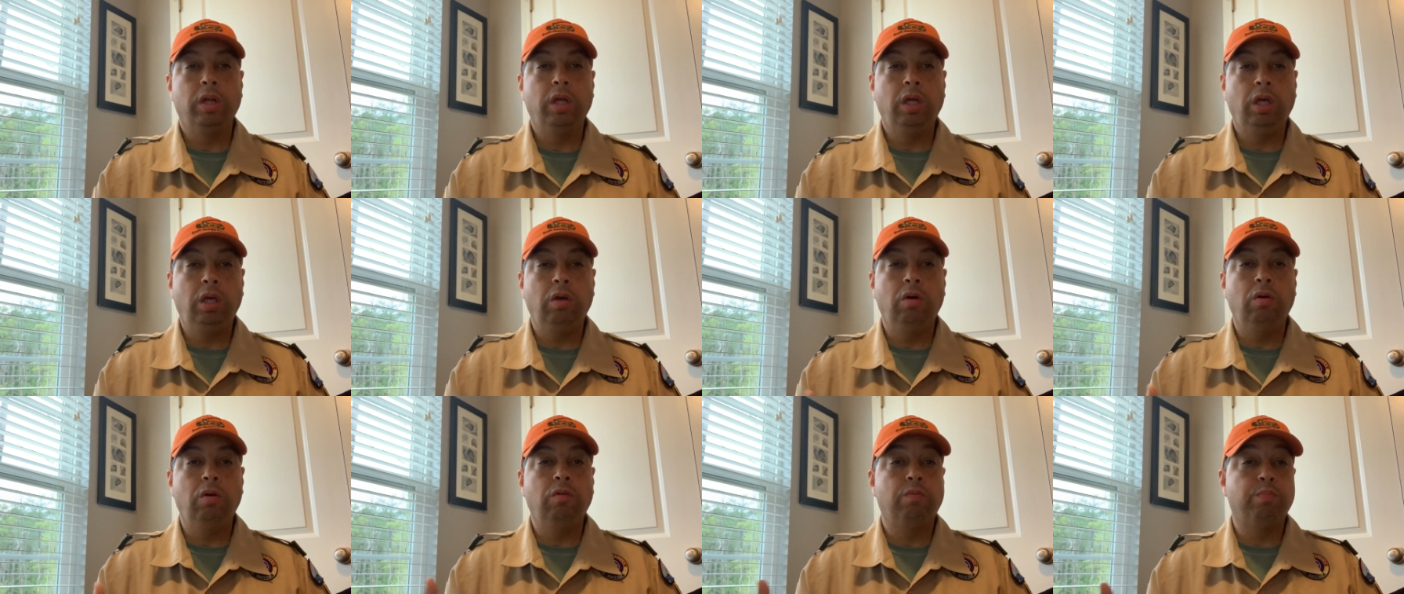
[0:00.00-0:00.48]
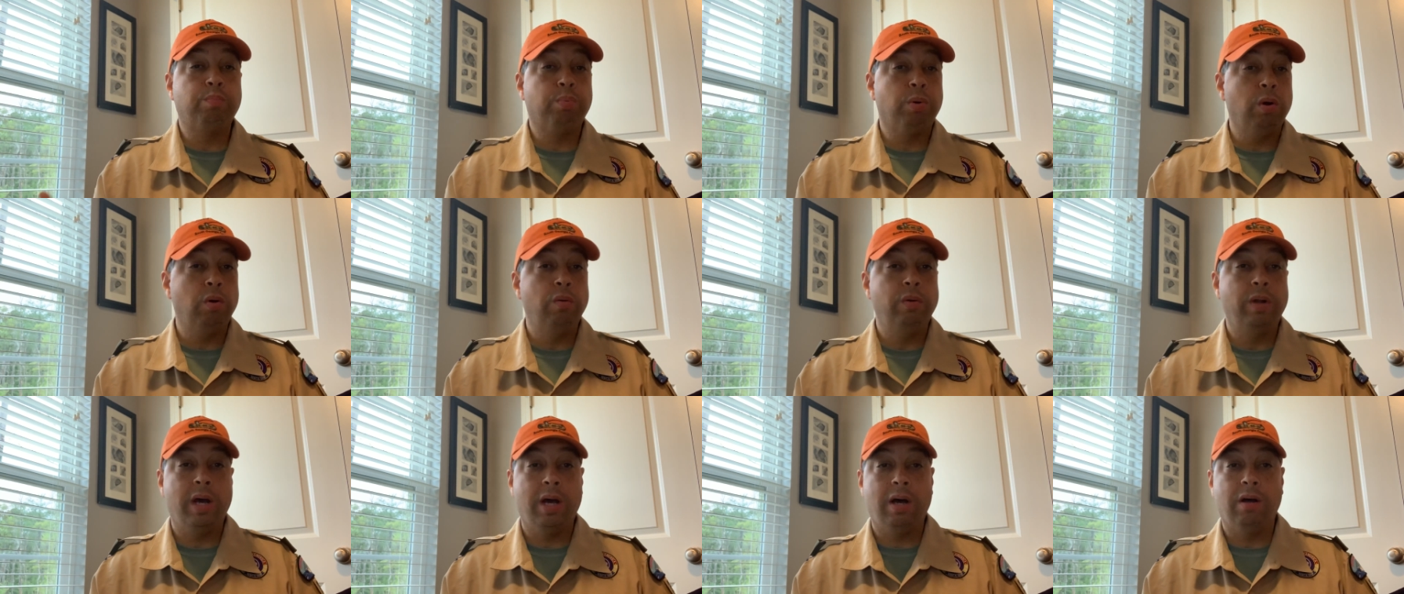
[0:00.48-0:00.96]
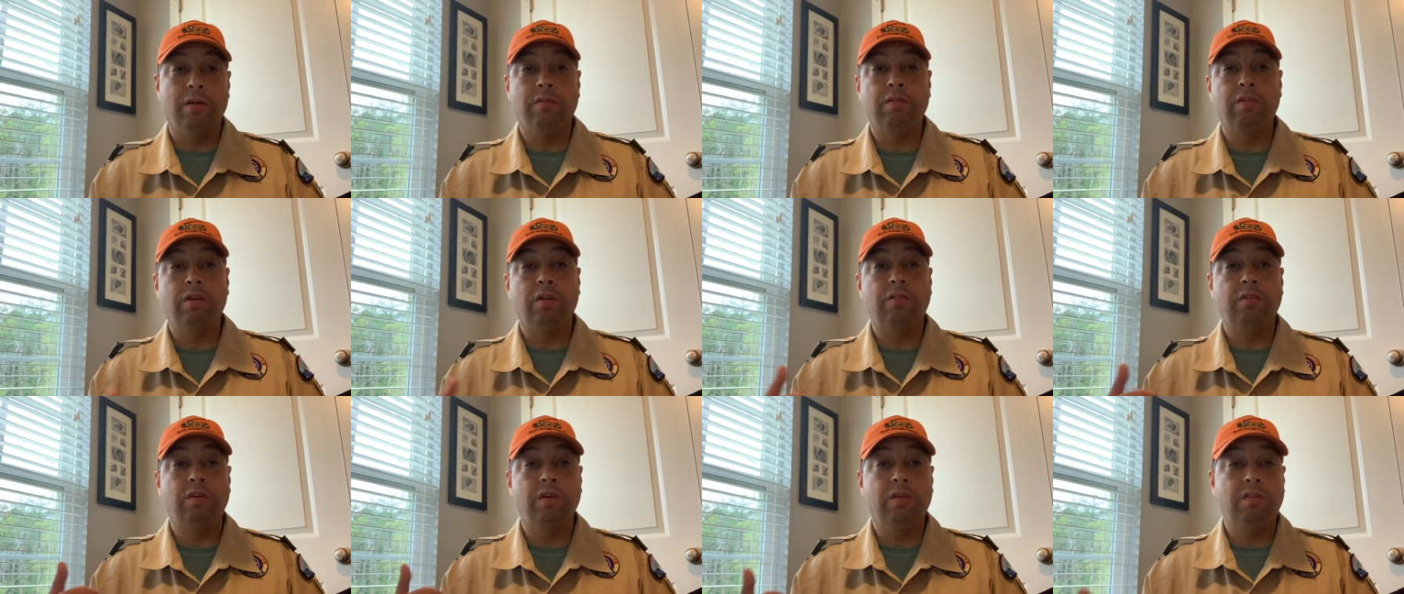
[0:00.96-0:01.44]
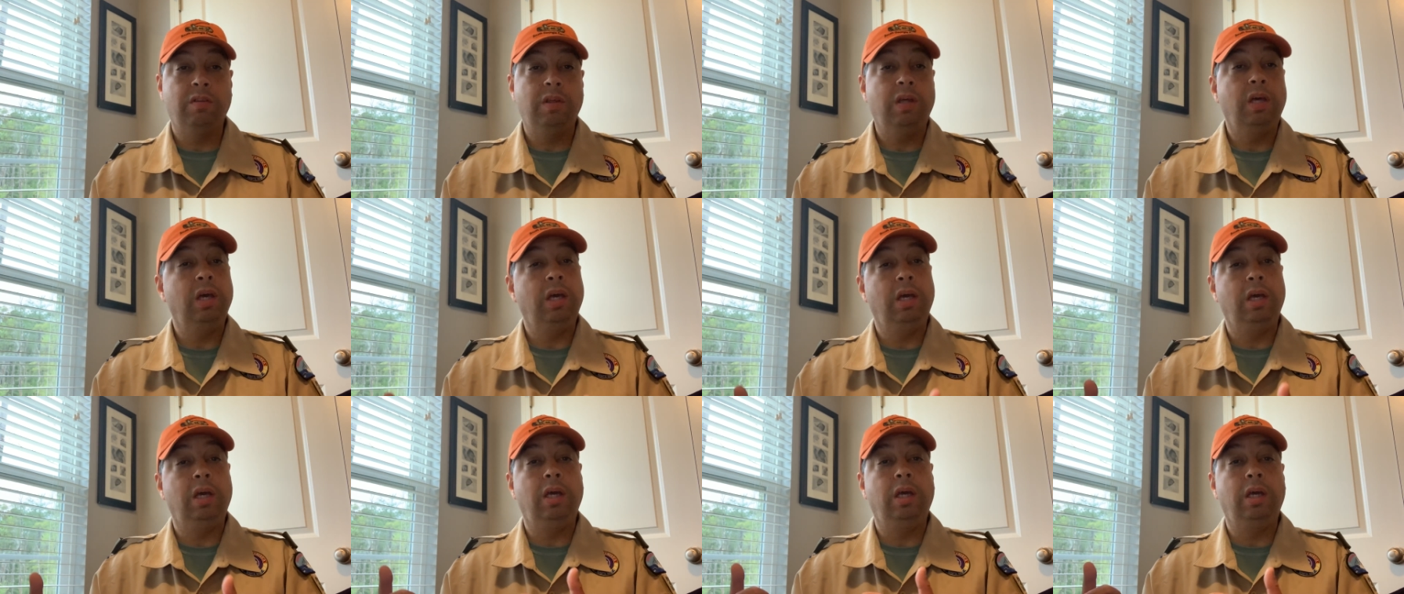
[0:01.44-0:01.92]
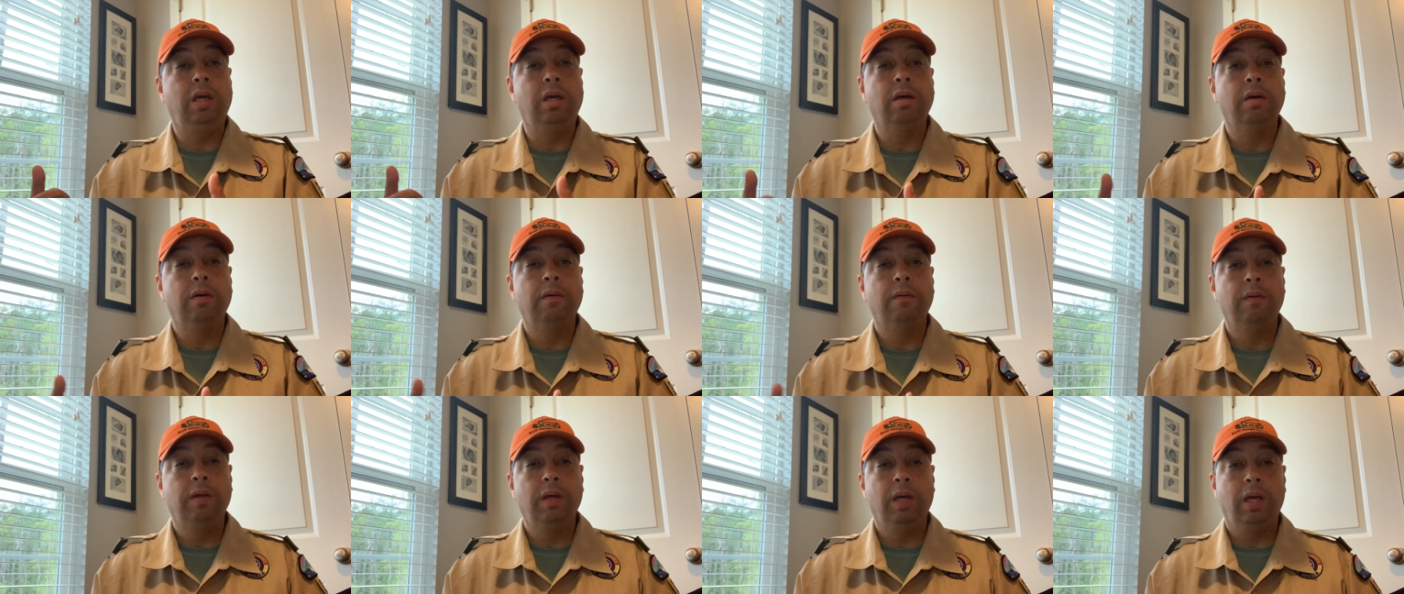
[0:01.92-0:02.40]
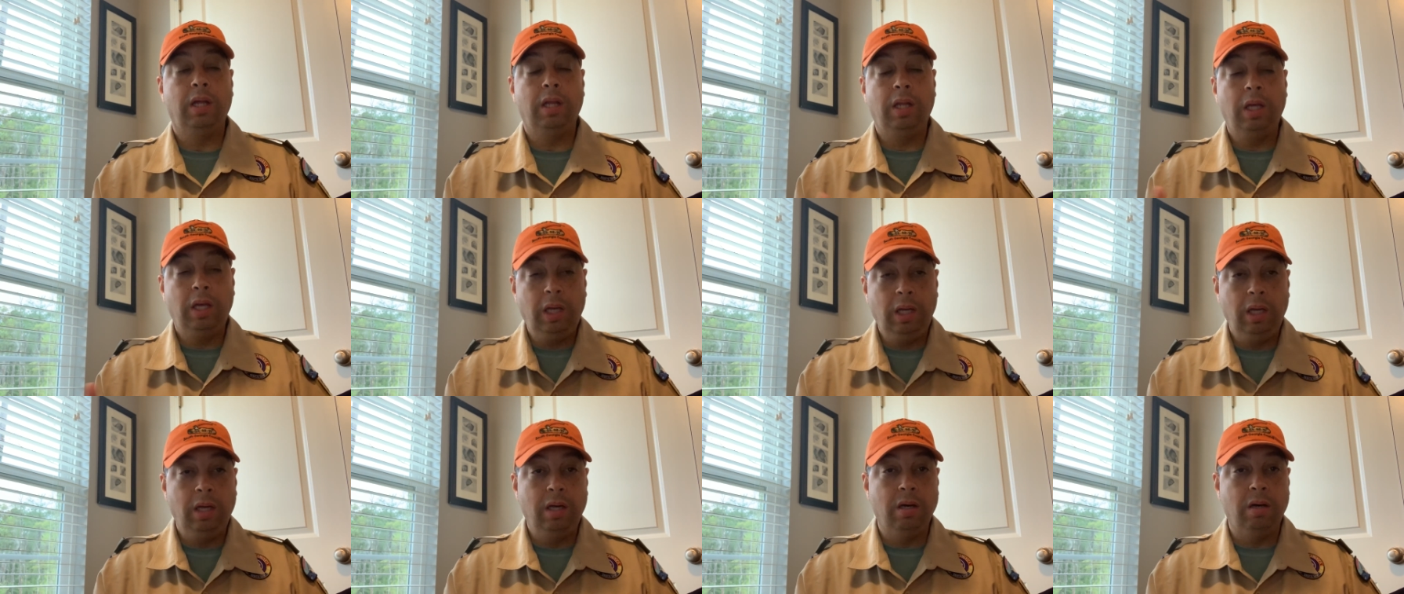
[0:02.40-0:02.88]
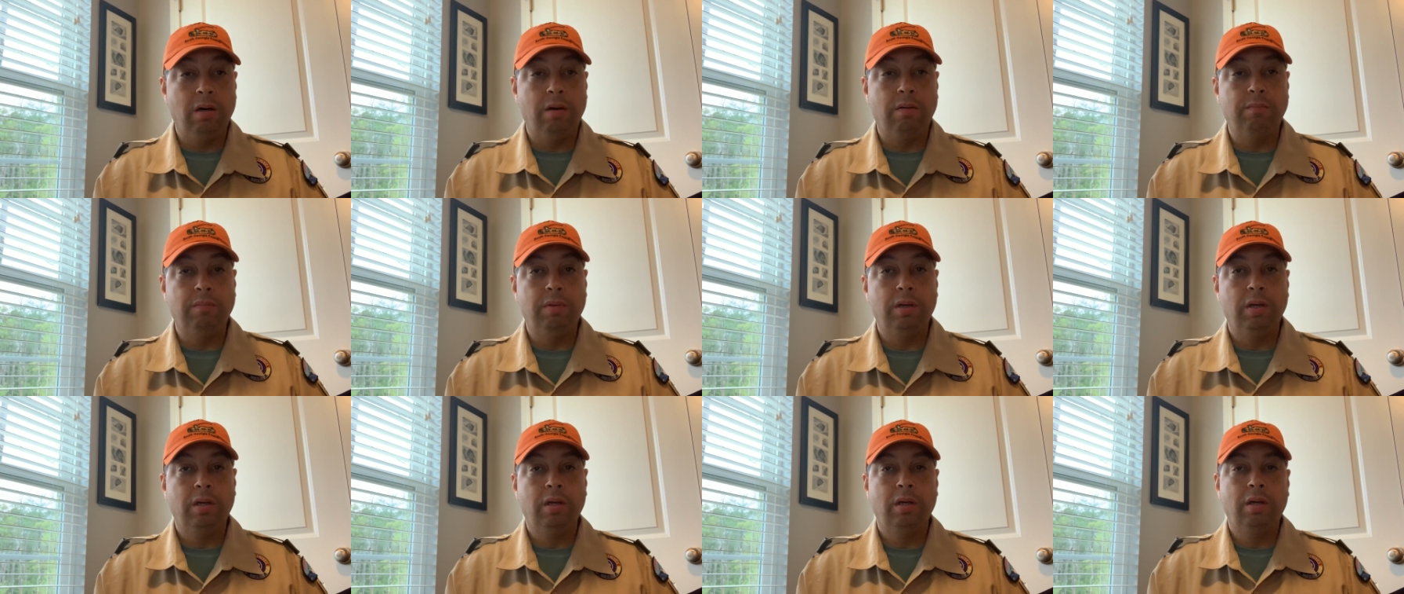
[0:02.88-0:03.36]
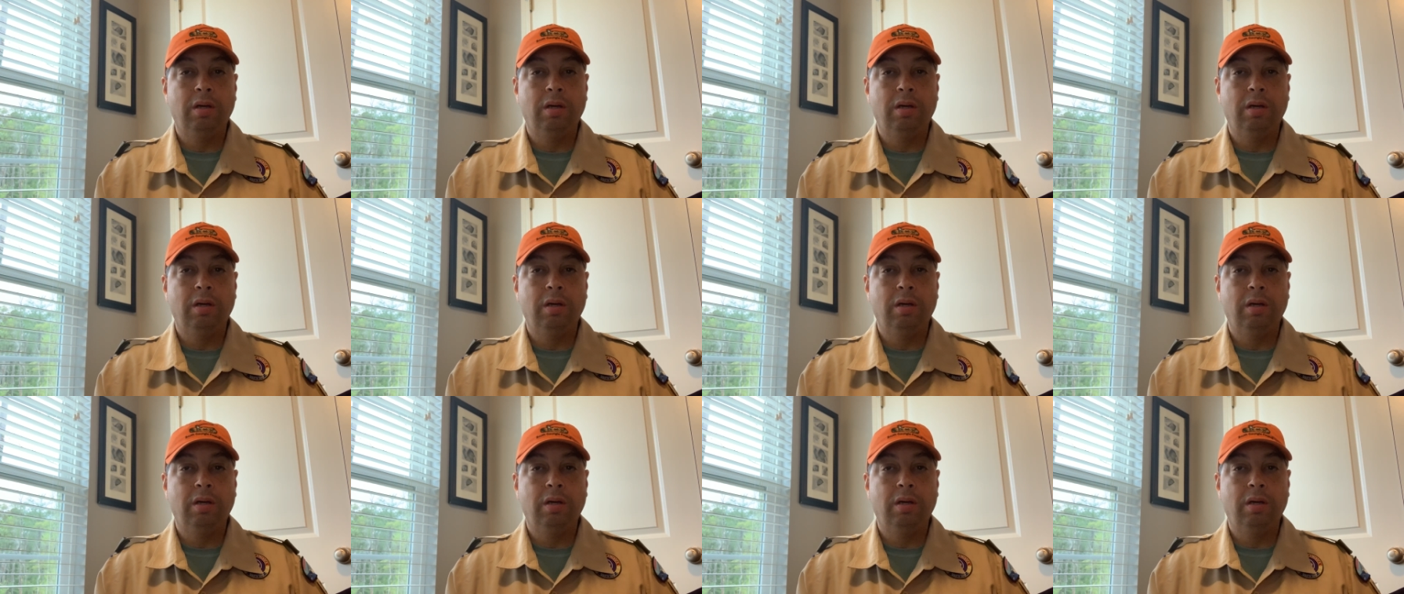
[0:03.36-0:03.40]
to use pronouns such as he and him,